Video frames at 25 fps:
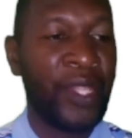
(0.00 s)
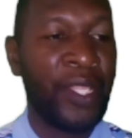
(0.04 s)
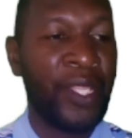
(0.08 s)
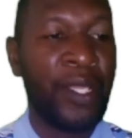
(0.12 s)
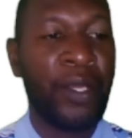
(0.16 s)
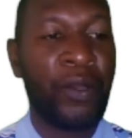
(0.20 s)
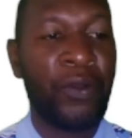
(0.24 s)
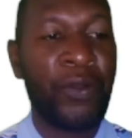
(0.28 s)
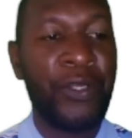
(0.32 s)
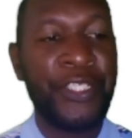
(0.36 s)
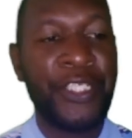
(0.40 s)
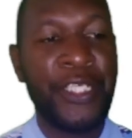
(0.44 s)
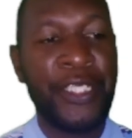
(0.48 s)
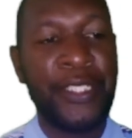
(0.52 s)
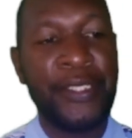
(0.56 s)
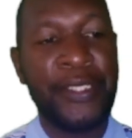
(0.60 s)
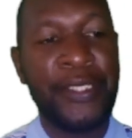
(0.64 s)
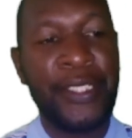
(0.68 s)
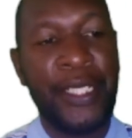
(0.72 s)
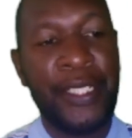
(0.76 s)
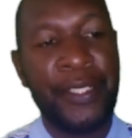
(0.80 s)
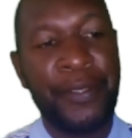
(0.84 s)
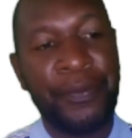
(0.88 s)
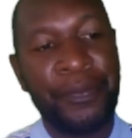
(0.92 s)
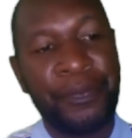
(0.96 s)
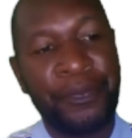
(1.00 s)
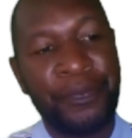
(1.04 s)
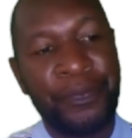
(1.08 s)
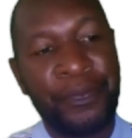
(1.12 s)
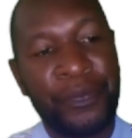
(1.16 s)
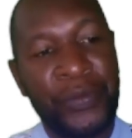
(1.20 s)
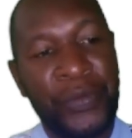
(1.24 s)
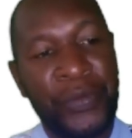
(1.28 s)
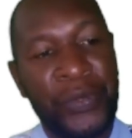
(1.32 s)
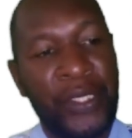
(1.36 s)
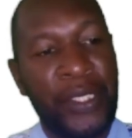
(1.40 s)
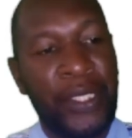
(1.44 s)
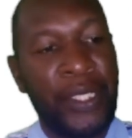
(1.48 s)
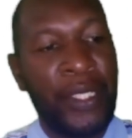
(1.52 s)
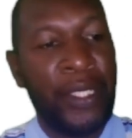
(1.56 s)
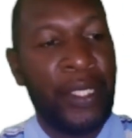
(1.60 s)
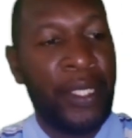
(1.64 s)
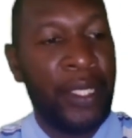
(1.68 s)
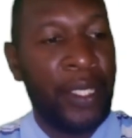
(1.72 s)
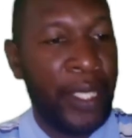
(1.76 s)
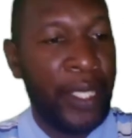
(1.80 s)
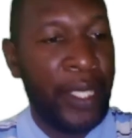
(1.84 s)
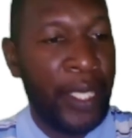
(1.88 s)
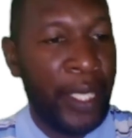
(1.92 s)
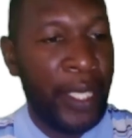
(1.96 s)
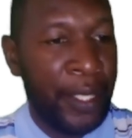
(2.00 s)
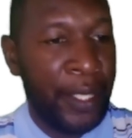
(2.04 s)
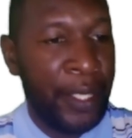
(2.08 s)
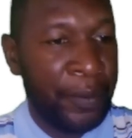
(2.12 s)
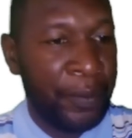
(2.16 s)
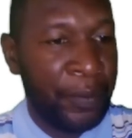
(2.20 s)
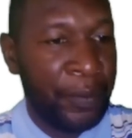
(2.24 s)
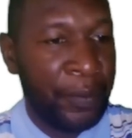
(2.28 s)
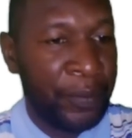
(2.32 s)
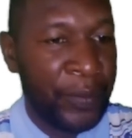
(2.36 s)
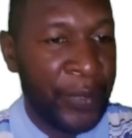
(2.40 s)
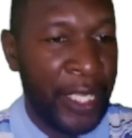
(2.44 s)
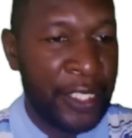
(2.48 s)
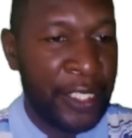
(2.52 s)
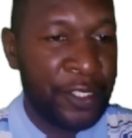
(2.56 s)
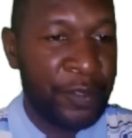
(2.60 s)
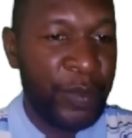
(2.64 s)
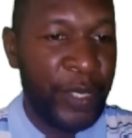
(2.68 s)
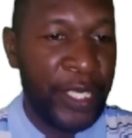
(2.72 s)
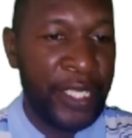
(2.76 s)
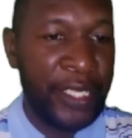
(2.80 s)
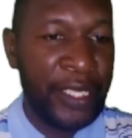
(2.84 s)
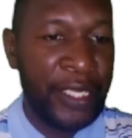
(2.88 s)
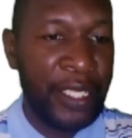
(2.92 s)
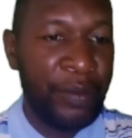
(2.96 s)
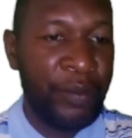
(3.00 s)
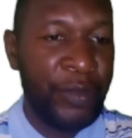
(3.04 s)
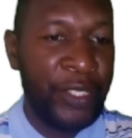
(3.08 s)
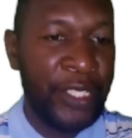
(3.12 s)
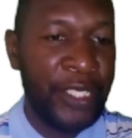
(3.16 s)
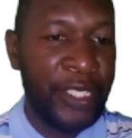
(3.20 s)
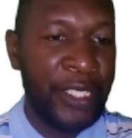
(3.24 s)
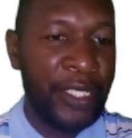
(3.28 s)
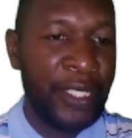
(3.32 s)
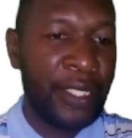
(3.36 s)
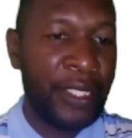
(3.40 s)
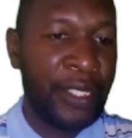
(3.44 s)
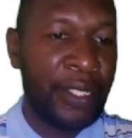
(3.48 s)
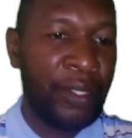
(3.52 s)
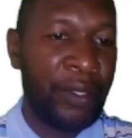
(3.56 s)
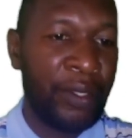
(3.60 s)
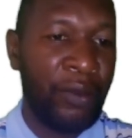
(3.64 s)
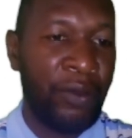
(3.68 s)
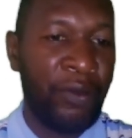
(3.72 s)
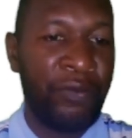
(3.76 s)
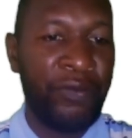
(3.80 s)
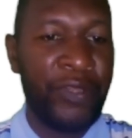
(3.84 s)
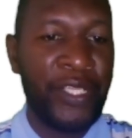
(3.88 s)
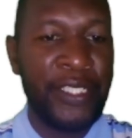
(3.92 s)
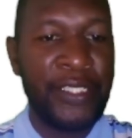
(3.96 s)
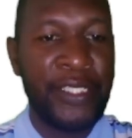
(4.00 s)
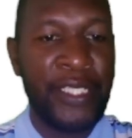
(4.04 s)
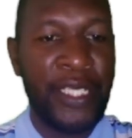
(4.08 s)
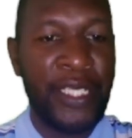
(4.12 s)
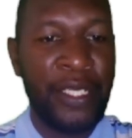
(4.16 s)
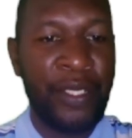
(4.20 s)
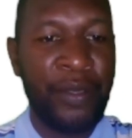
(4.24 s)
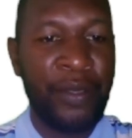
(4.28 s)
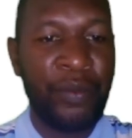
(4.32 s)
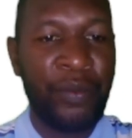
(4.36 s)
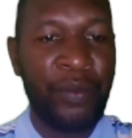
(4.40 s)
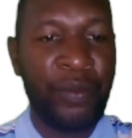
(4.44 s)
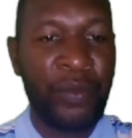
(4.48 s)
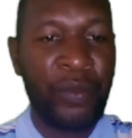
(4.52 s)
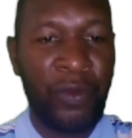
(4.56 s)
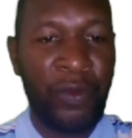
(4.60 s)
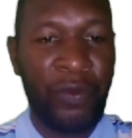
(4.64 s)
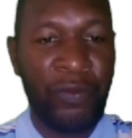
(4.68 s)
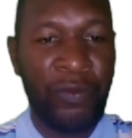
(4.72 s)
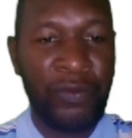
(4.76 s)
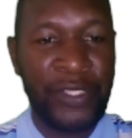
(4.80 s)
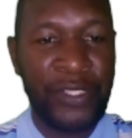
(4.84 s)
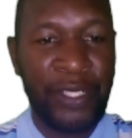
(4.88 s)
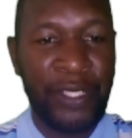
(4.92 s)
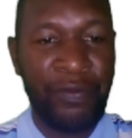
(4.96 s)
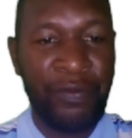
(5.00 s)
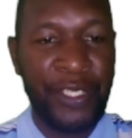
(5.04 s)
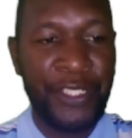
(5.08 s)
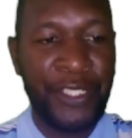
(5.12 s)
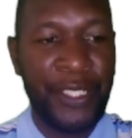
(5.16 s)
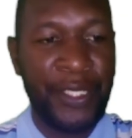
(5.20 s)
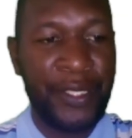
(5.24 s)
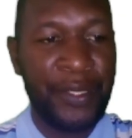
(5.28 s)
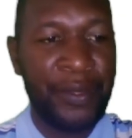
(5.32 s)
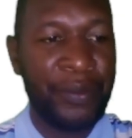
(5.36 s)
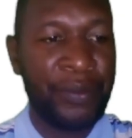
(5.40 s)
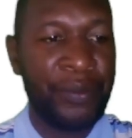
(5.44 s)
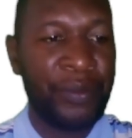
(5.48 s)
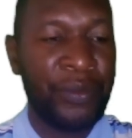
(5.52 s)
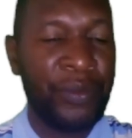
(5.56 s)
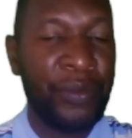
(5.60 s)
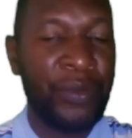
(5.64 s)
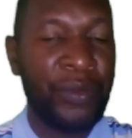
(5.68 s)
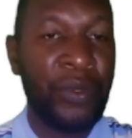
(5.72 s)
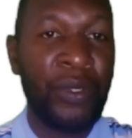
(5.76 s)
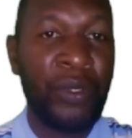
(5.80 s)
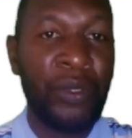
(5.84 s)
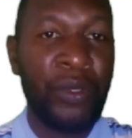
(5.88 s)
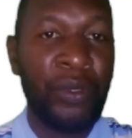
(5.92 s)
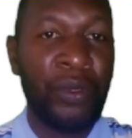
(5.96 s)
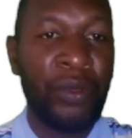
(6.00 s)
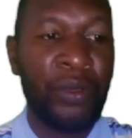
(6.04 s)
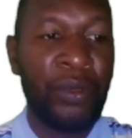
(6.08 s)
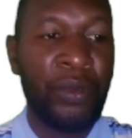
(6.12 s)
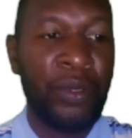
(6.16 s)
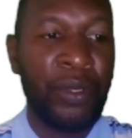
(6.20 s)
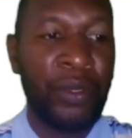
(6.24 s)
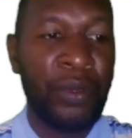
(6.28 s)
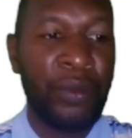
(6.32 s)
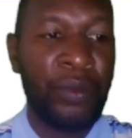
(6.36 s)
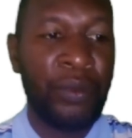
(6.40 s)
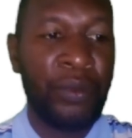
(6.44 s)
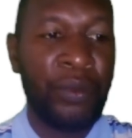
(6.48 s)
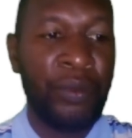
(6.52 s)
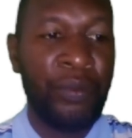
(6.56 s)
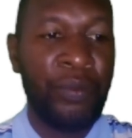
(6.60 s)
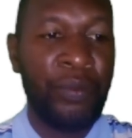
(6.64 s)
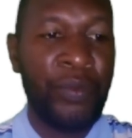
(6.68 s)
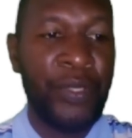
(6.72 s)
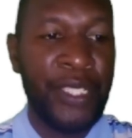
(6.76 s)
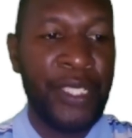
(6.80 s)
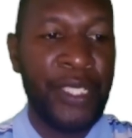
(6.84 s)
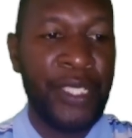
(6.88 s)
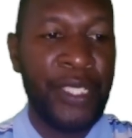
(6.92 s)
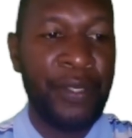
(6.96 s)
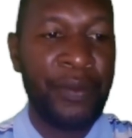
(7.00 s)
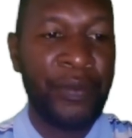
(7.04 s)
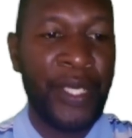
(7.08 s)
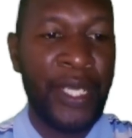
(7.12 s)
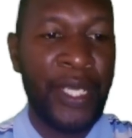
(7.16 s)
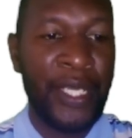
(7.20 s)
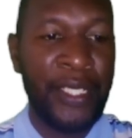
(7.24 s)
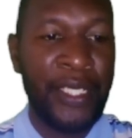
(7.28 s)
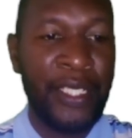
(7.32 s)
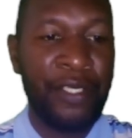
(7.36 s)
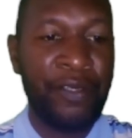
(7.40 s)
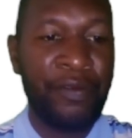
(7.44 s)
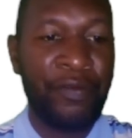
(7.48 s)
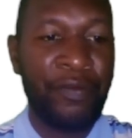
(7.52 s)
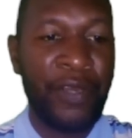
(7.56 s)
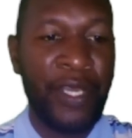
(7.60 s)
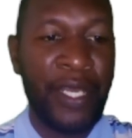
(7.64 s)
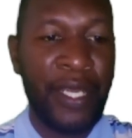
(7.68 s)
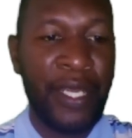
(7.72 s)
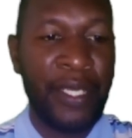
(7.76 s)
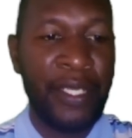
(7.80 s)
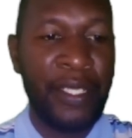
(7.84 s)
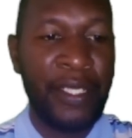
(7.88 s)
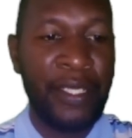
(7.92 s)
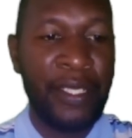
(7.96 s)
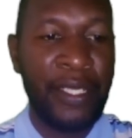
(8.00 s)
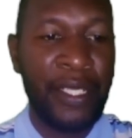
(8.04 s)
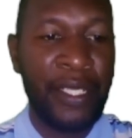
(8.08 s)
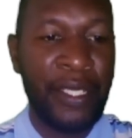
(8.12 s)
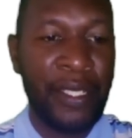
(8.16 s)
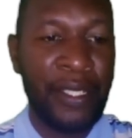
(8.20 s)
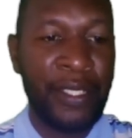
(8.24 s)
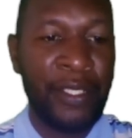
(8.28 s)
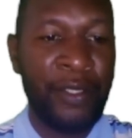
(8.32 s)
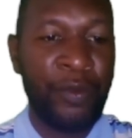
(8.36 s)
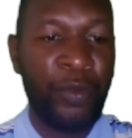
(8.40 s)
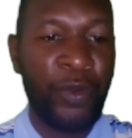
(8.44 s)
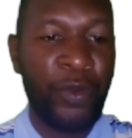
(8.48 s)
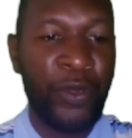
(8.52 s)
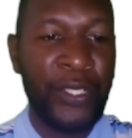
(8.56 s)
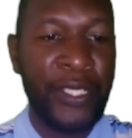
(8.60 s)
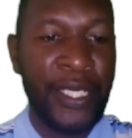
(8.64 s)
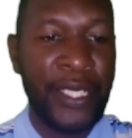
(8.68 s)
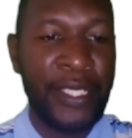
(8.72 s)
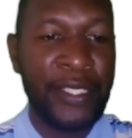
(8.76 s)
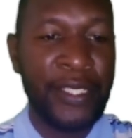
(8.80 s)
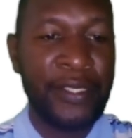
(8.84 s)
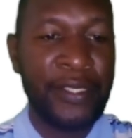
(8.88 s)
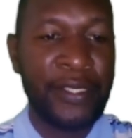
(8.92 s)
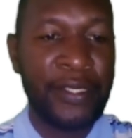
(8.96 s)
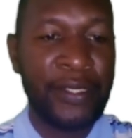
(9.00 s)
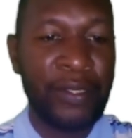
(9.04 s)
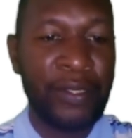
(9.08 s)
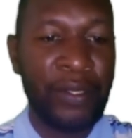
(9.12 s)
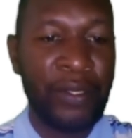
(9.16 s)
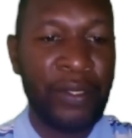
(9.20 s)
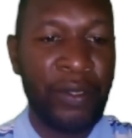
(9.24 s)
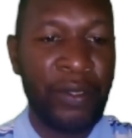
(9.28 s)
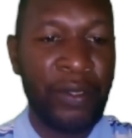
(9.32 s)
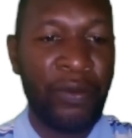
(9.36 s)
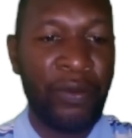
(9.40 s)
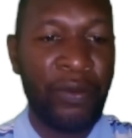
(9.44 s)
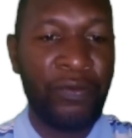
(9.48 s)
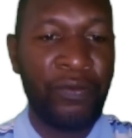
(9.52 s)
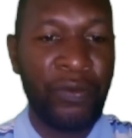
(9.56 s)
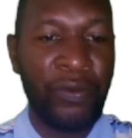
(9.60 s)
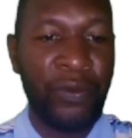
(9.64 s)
Question 10. A. Explain the meaning of the term conservation. B. Identify the importance of